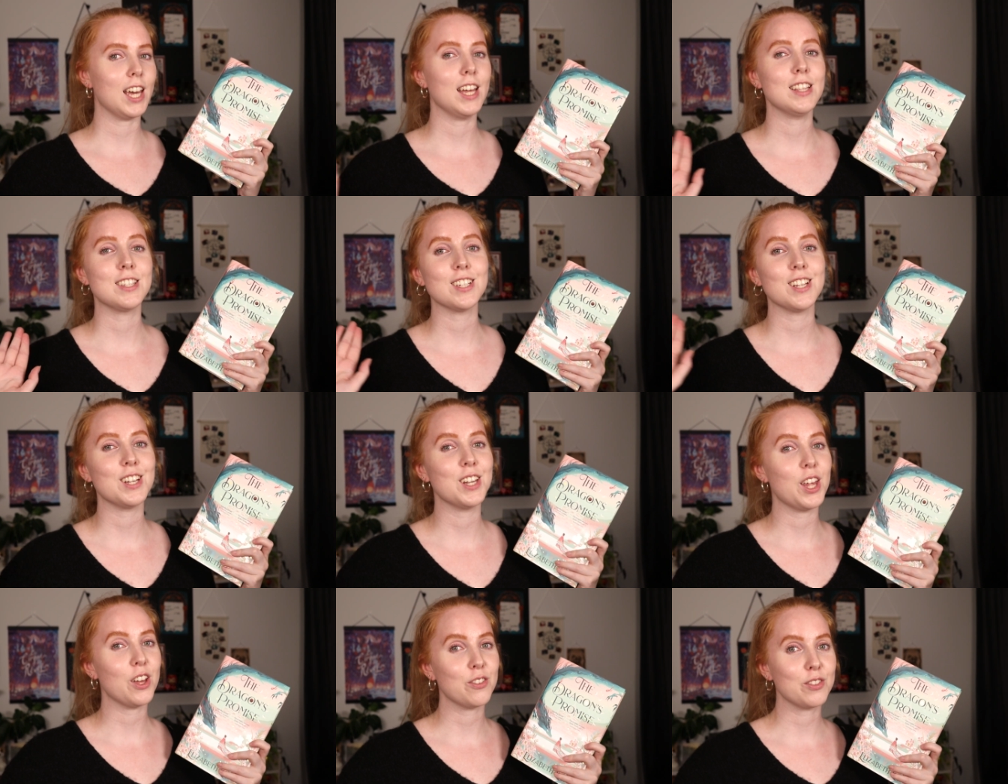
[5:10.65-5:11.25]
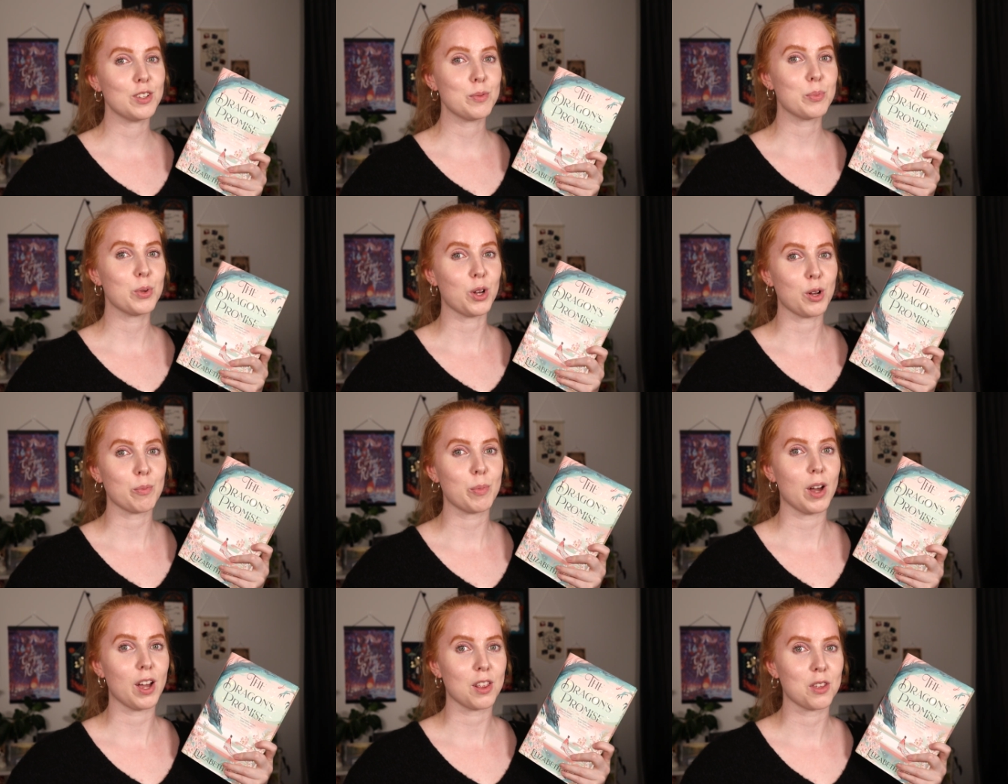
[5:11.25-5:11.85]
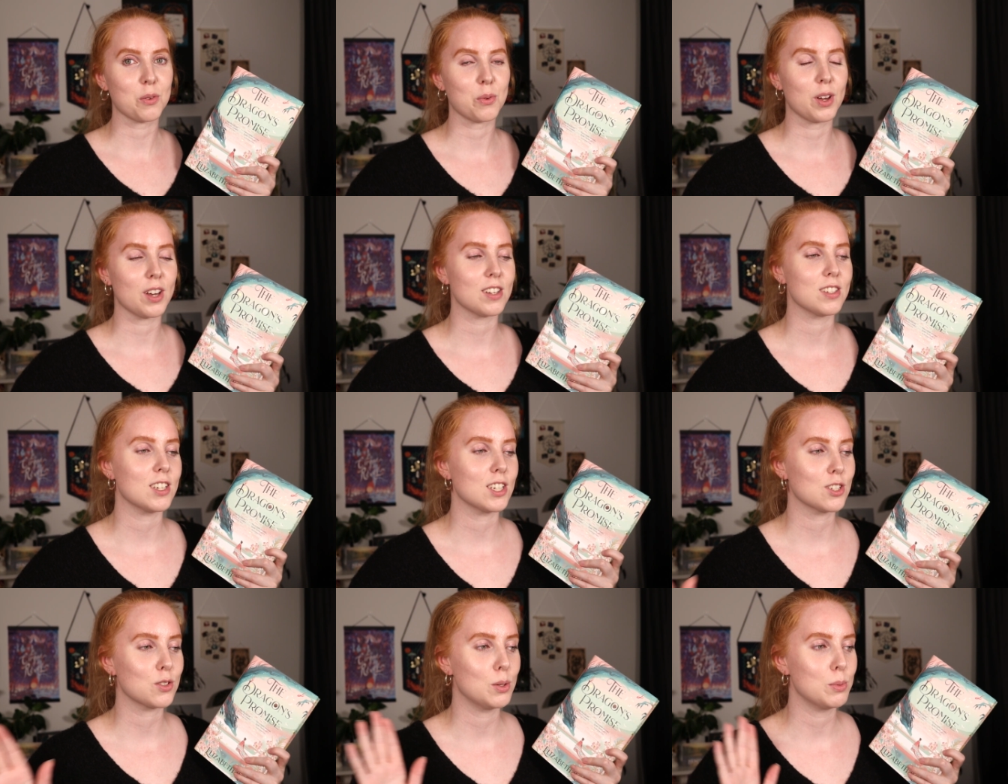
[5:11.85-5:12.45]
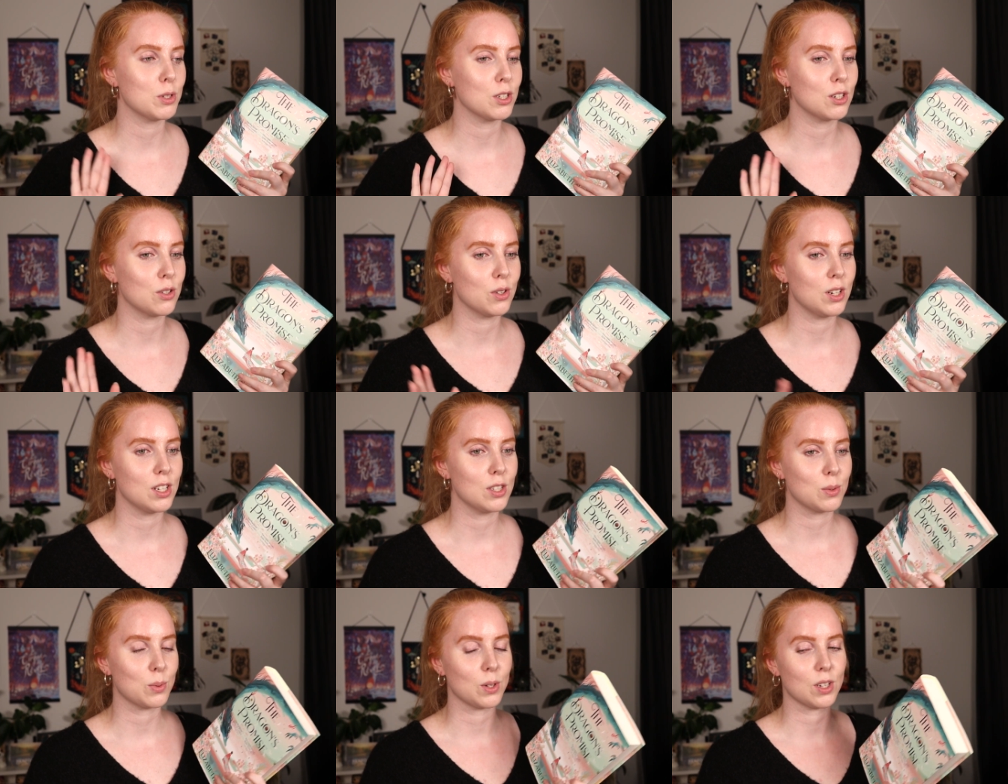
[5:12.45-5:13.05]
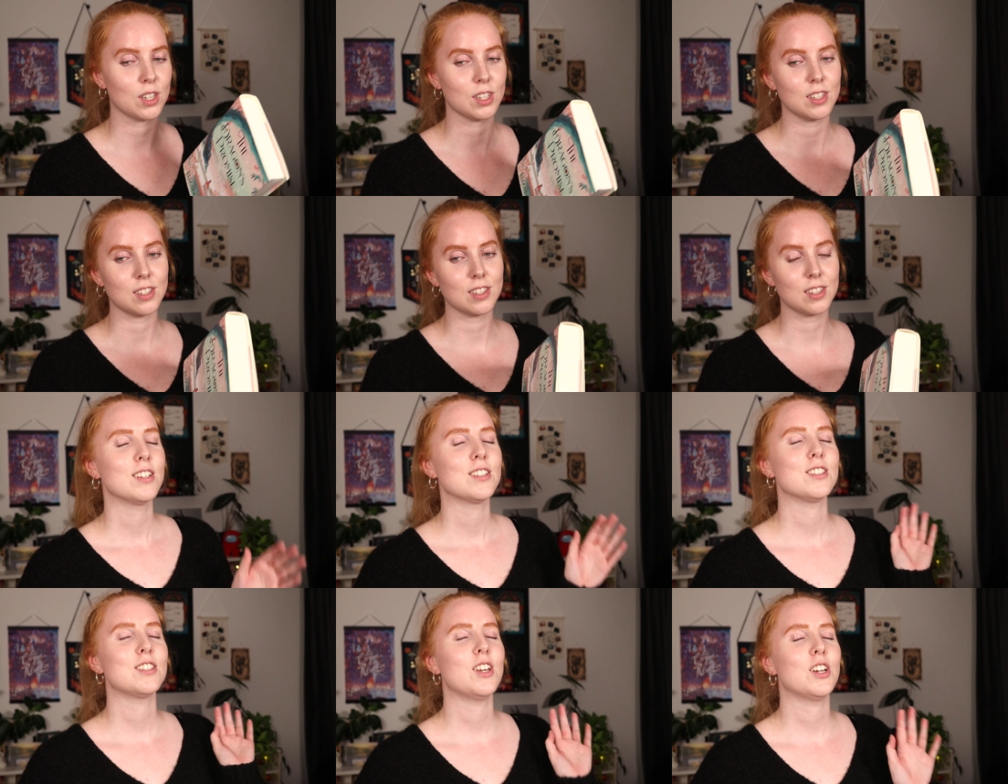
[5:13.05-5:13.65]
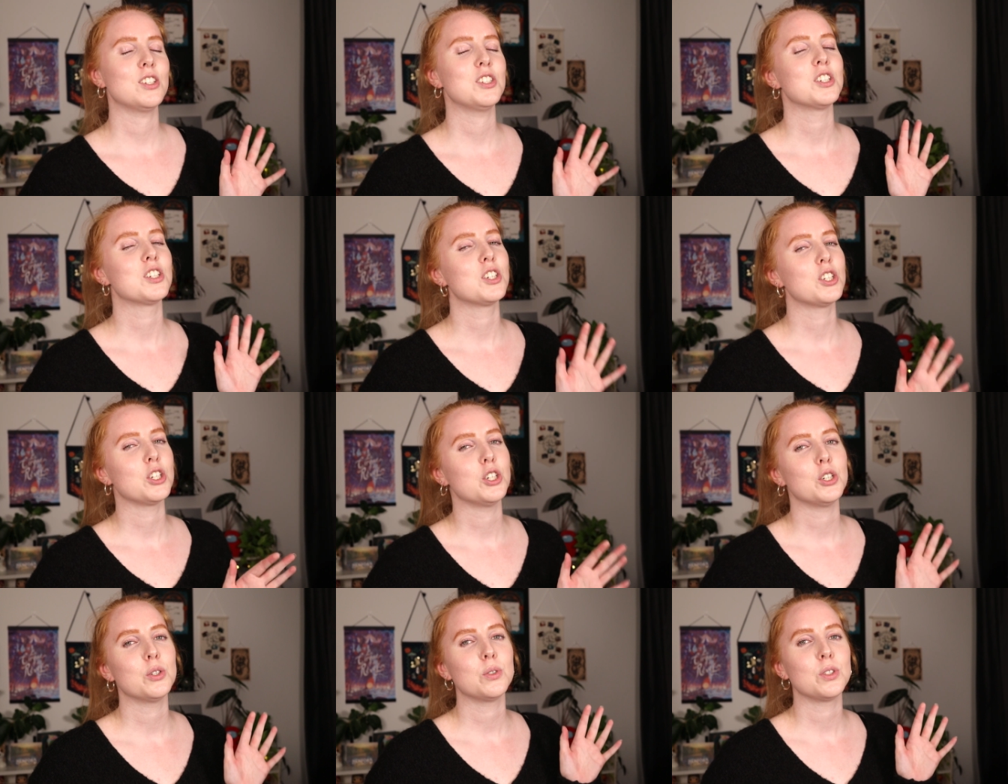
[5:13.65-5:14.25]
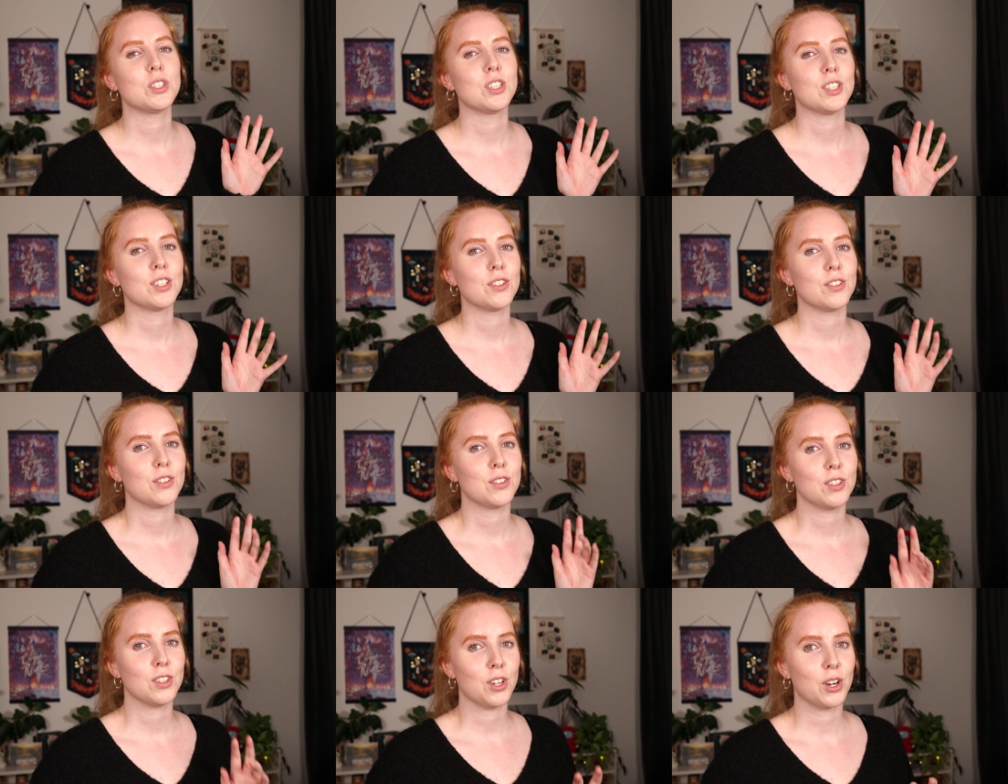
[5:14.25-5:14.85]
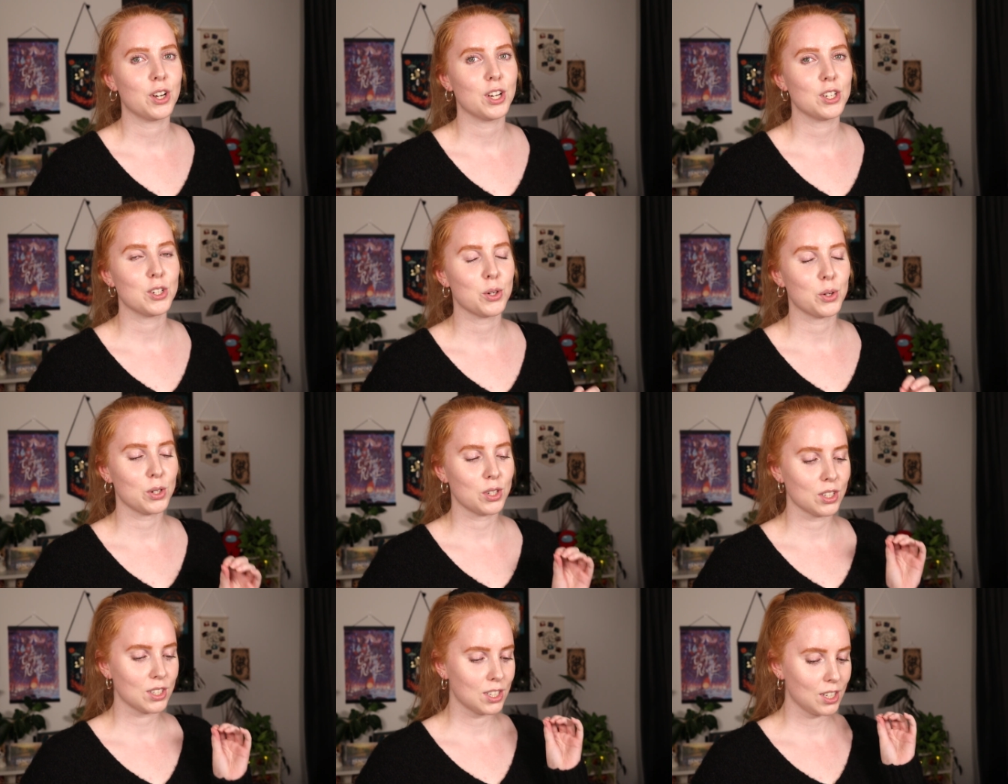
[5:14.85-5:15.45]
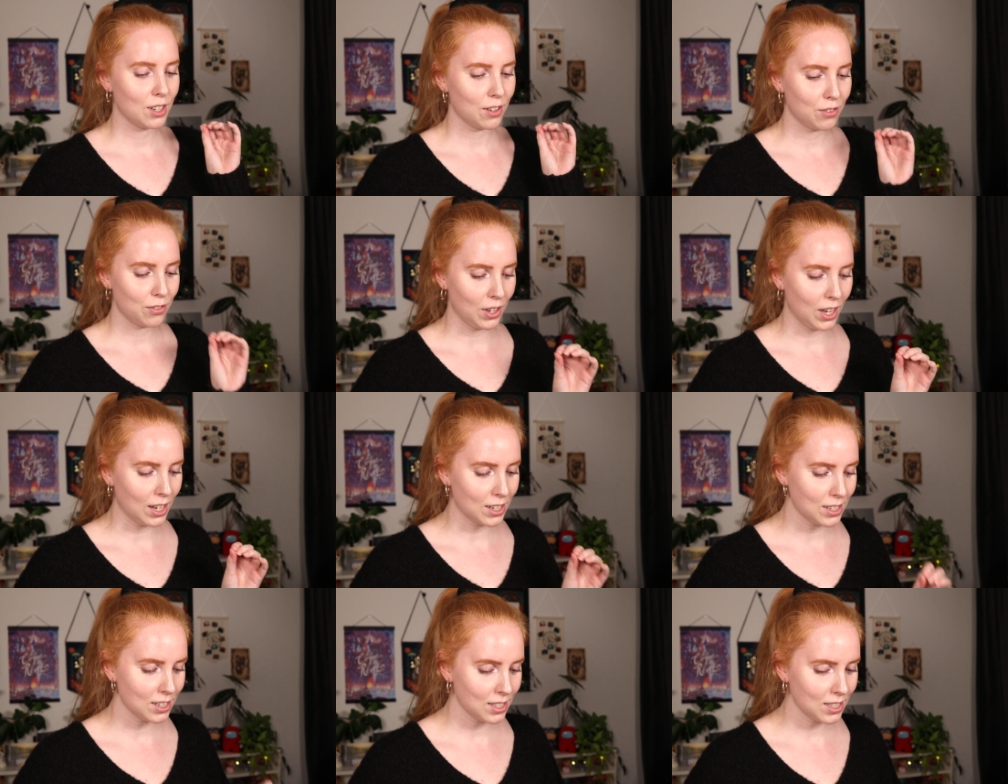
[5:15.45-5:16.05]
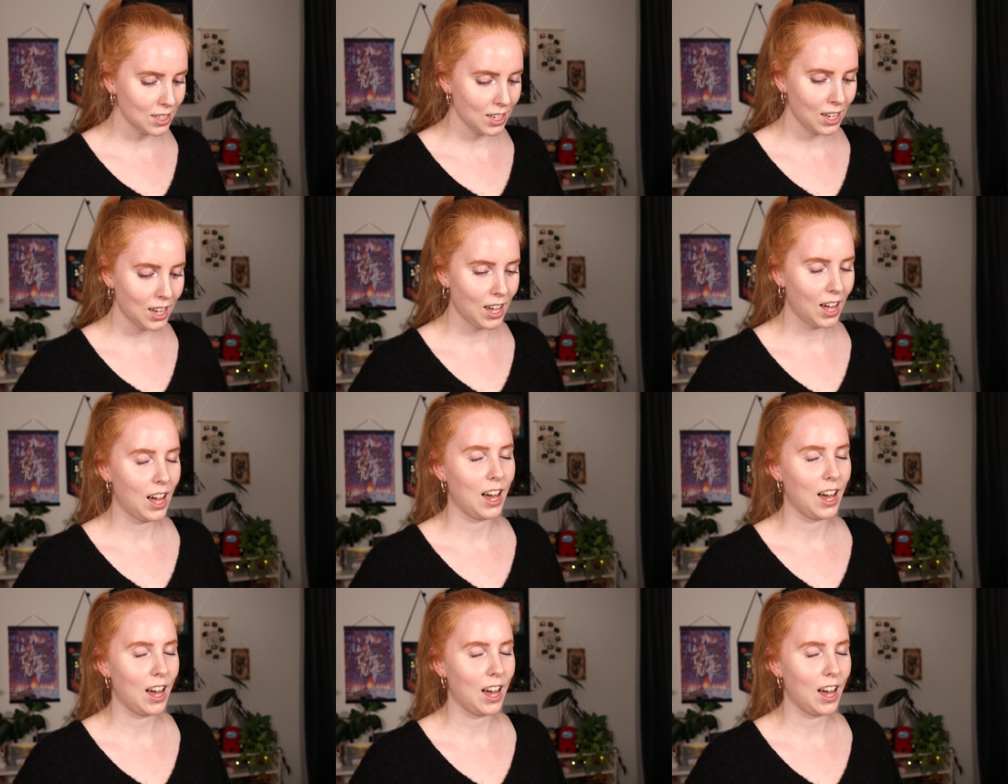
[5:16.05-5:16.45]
It's a lovely book, by the way. Six Crimson Cranes was such a cute young adult fantasy.